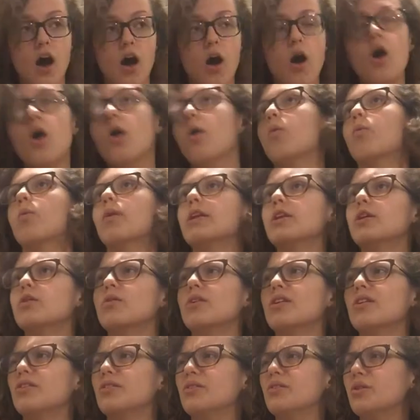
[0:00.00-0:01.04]
Oh, what you
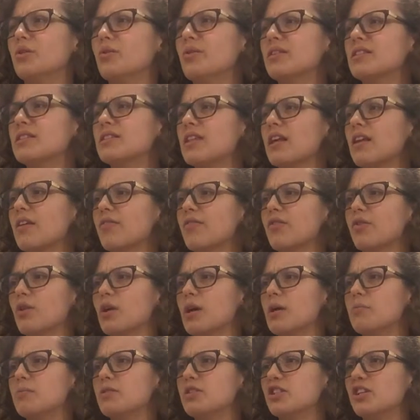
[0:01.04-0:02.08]
can do instead of
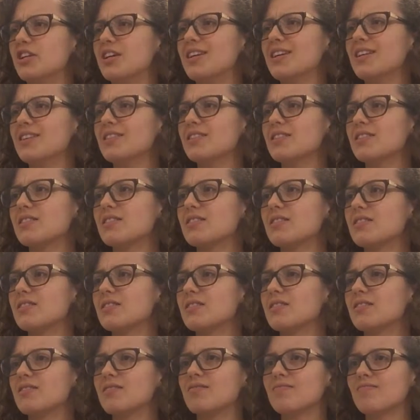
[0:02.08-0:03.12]
cream cheese,
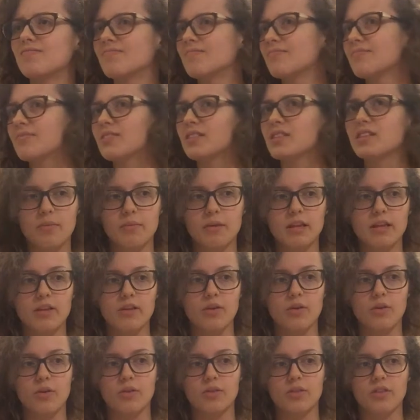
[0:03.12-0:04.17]
I mean,
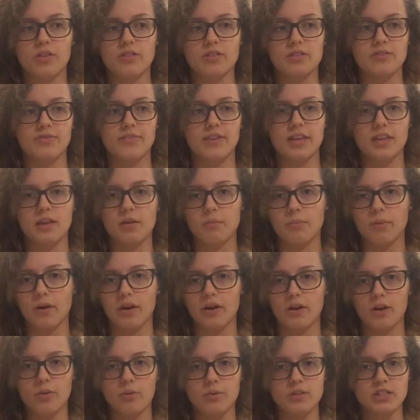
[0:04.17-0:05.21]
you know, there's vegan
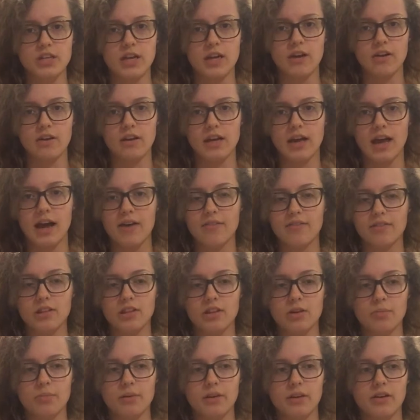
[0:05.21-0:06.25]
butter, which I already have a
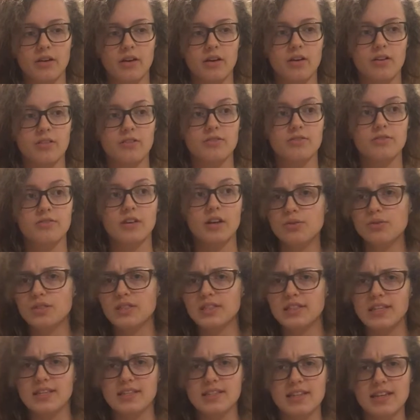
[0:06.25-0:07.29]
little bit of. Use
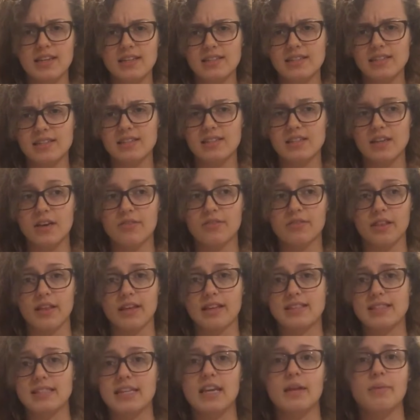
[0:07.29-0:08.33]
seasonings and stuff
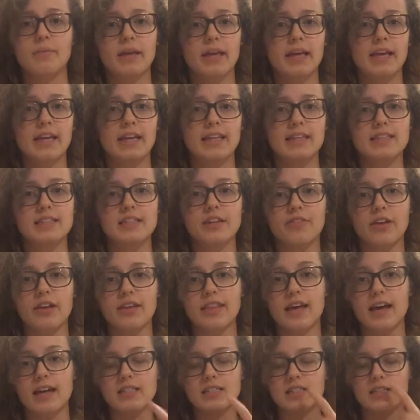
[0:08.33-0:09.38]
like cinnamon and stuff
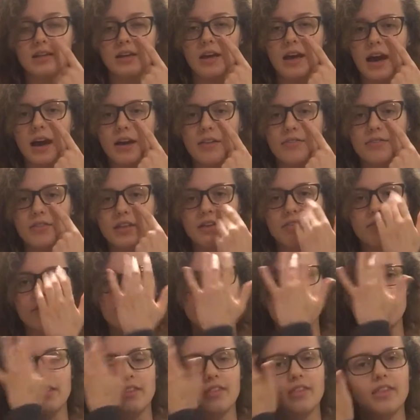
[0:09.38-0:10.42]
like that to add
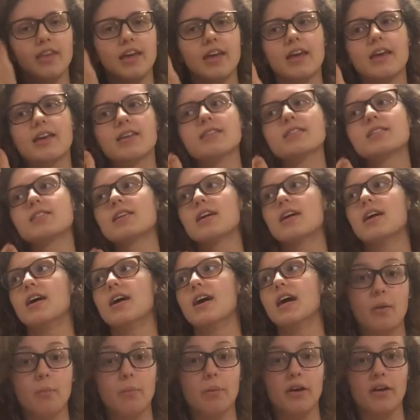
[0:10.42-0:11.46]
flavor to things.
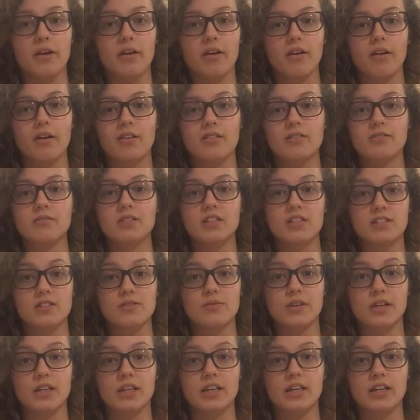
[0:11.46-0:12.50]
Peanut butter
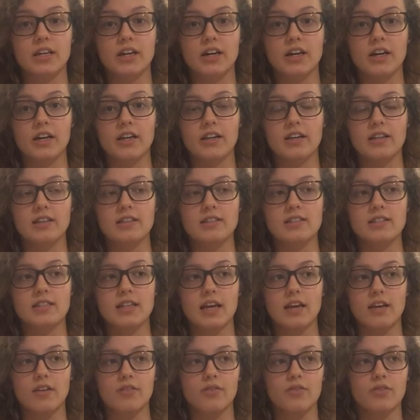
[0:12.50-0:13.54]
is really good
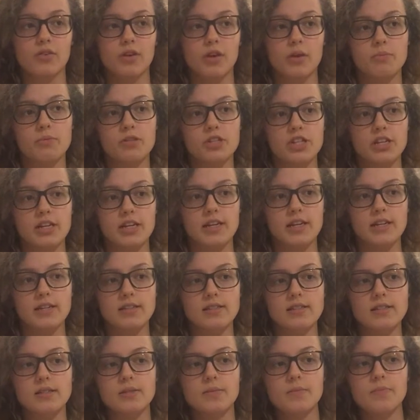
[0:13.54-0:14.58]
instead of cream
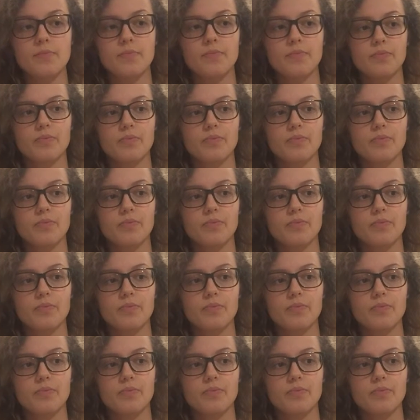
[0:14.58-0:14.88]
cheese.